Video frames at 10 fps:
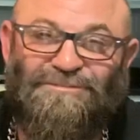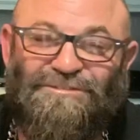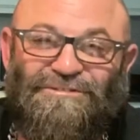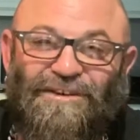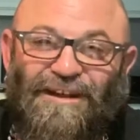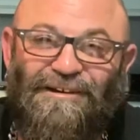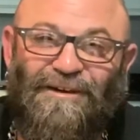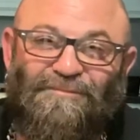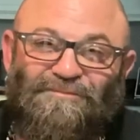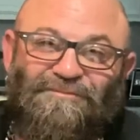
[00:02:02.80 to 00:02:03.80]
straight
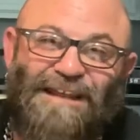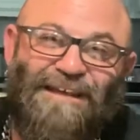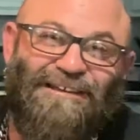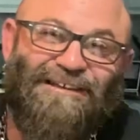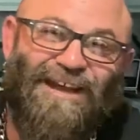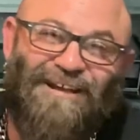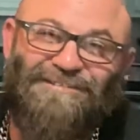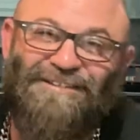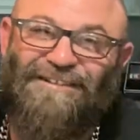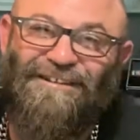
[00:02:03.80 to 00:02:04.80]
up
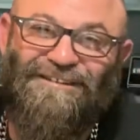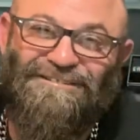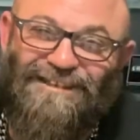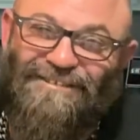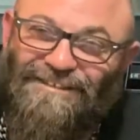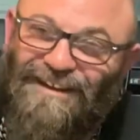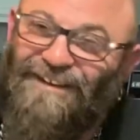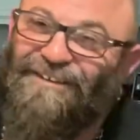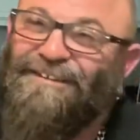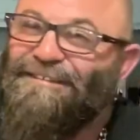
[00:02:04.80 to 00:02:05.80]
gangster killers out
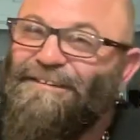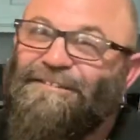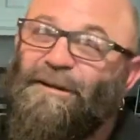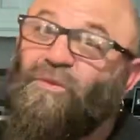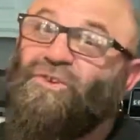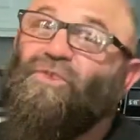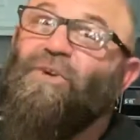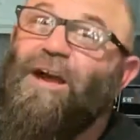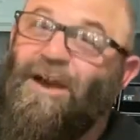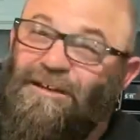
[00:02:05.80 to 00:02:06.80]
there that would do
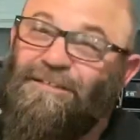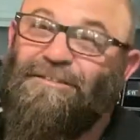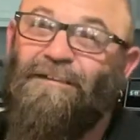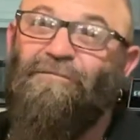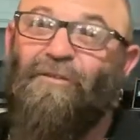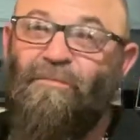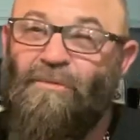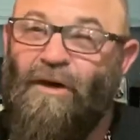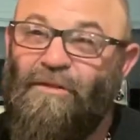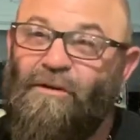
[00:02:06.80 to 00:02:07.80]
anything for a
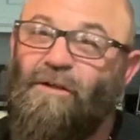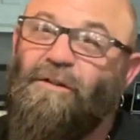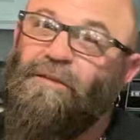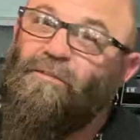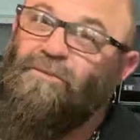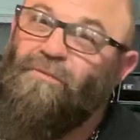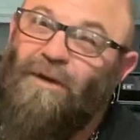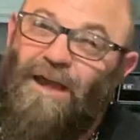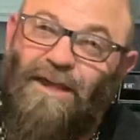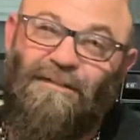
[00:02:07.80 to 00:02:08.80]
brother, that would do
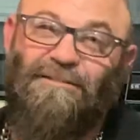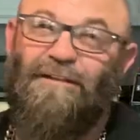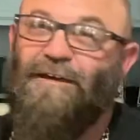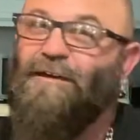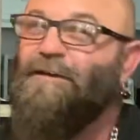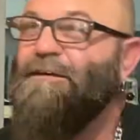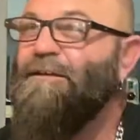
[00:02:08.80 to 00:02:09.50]
anything,